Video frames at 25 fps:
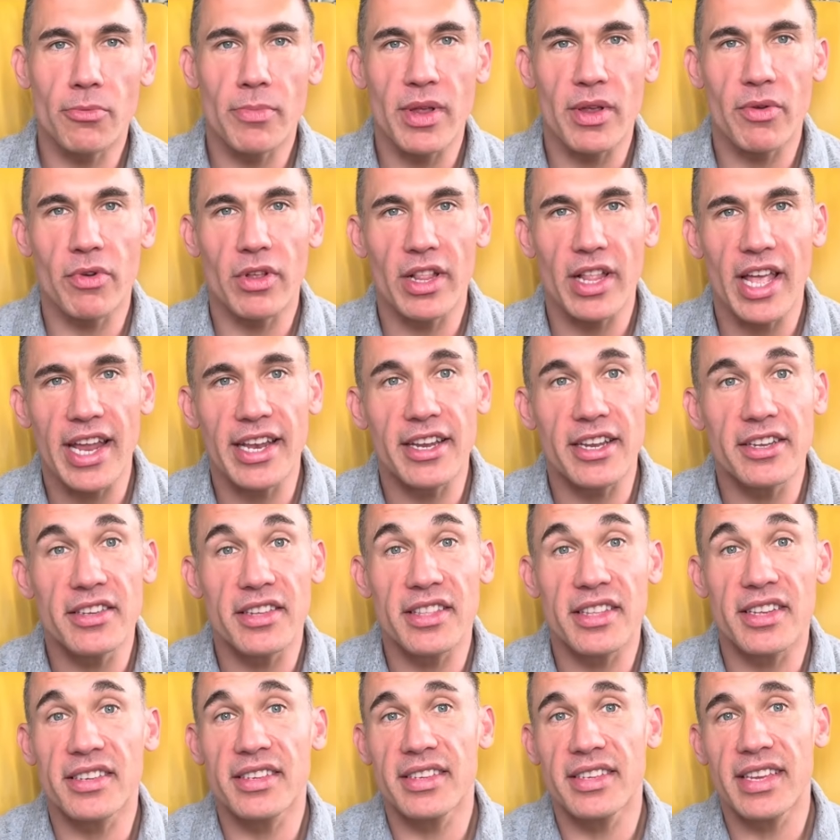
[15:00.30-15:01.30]
be related to
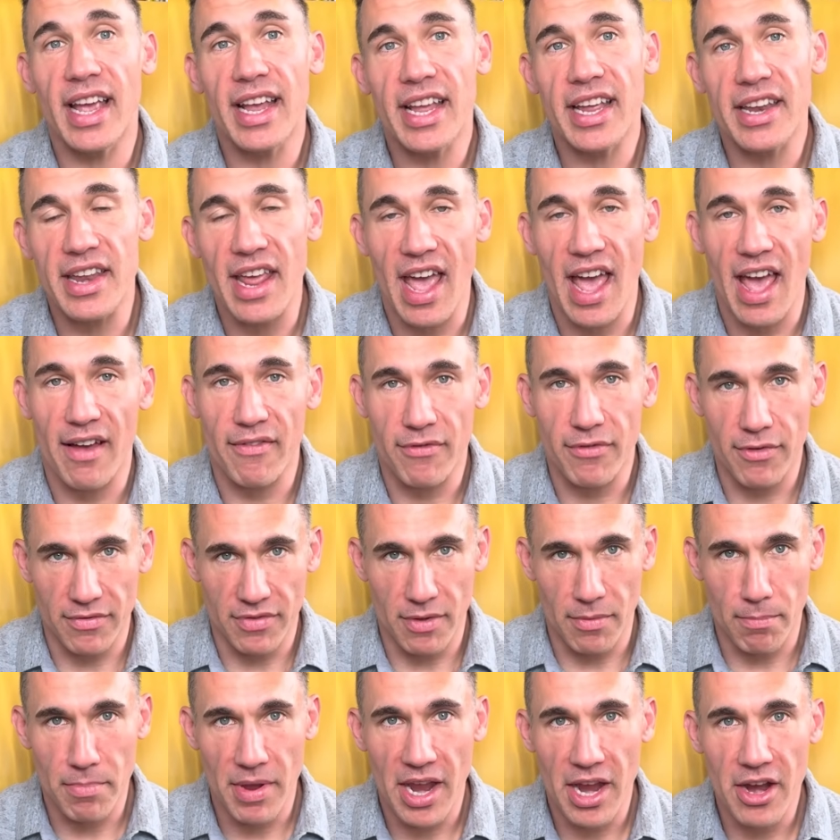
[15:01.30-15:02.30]
the second half of
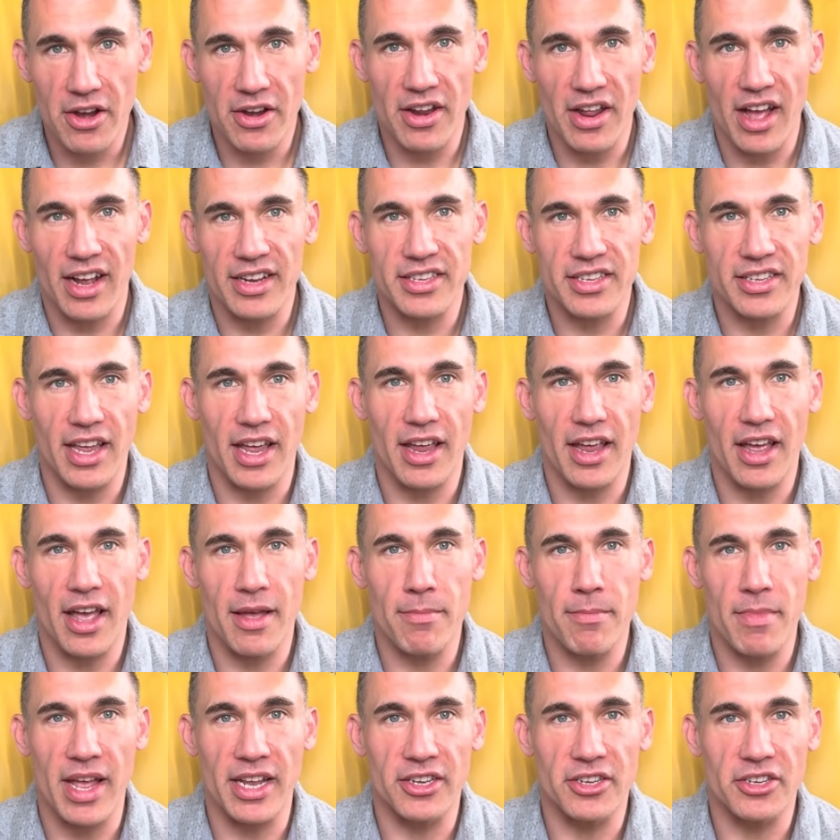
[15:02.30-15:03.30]
the paradox I
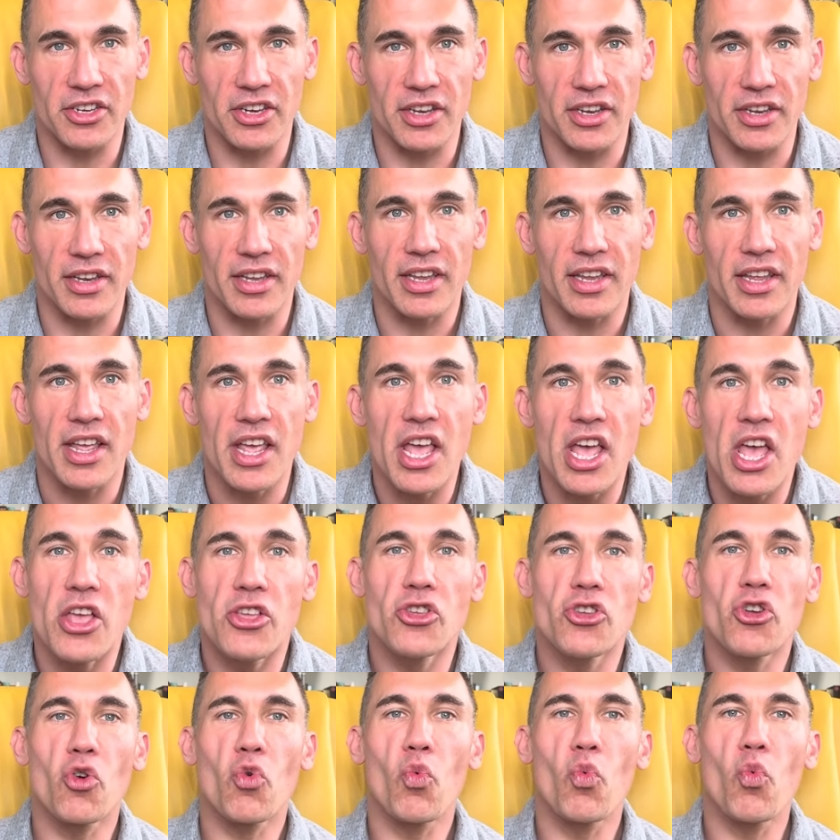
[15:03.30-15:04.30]
mentioned,
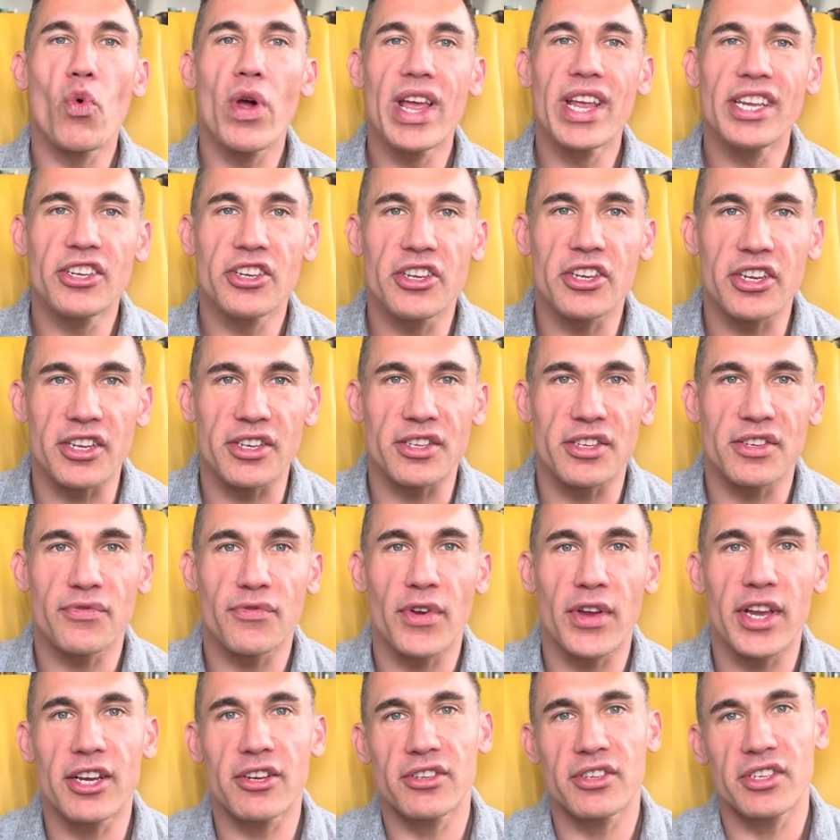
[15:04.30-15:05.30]
your wishes
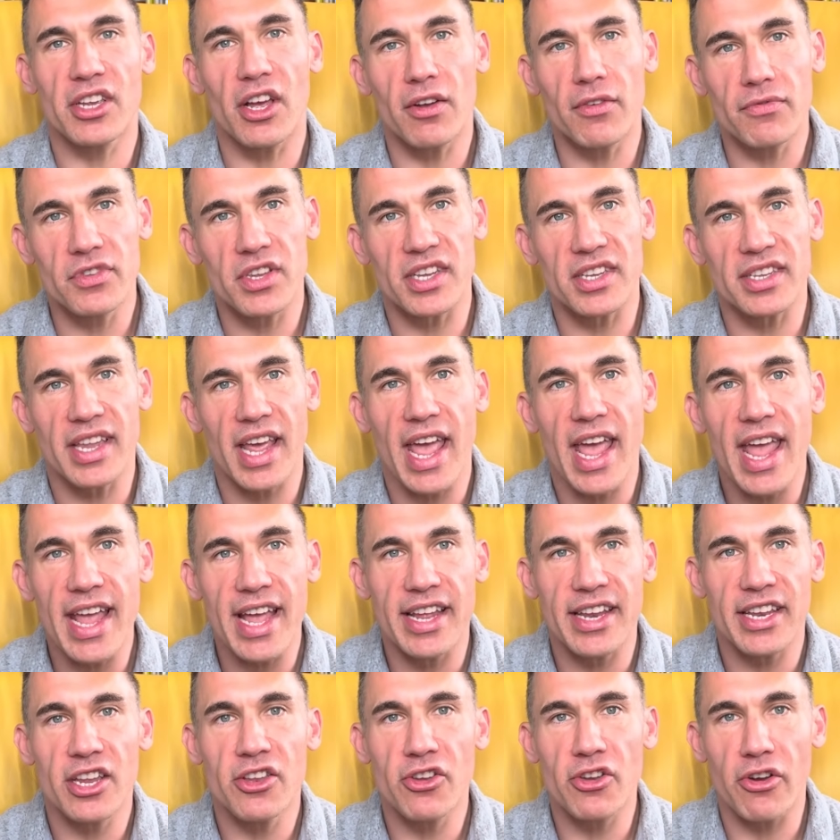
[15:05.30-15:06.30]
for yourself today
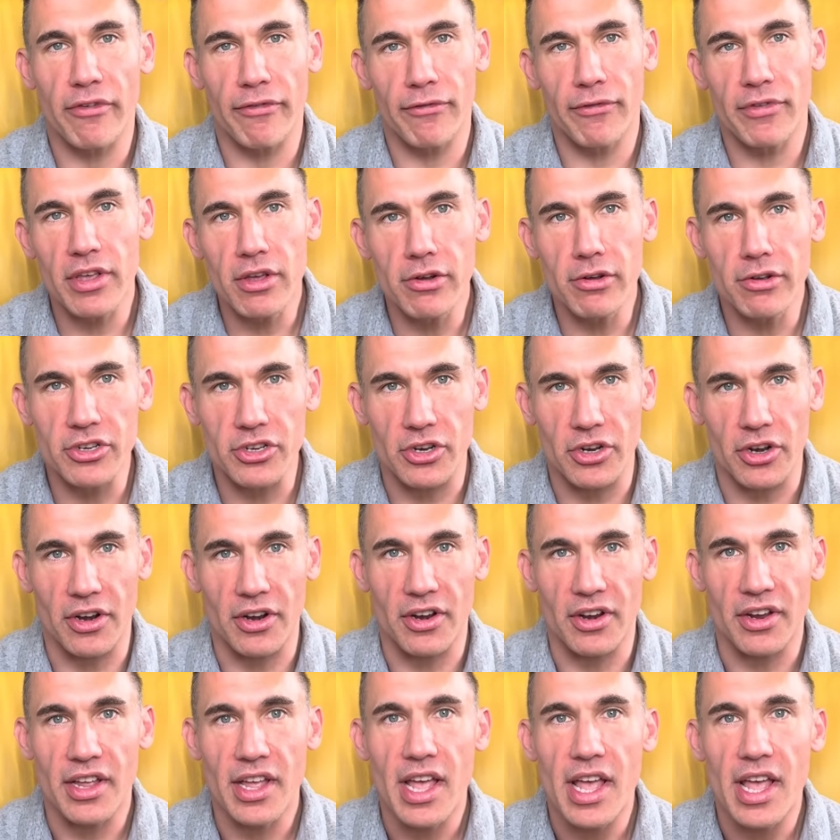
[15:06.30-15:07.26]
and in your future.